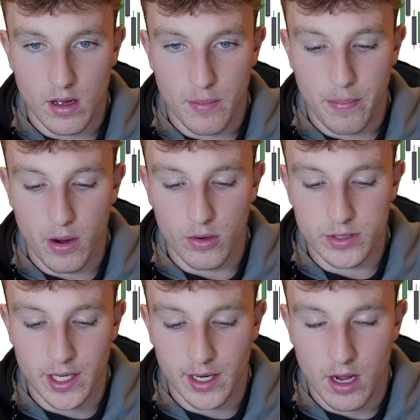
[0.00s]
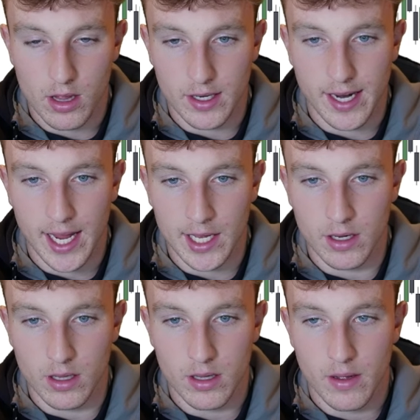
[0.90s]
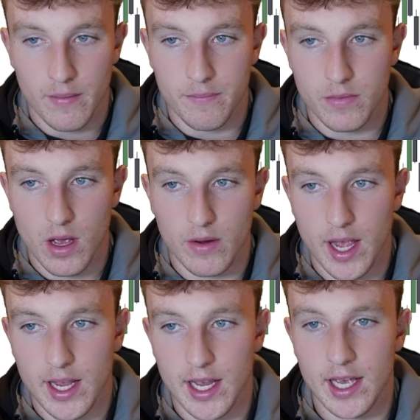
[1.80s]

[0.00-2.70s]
opposing color candle, okay?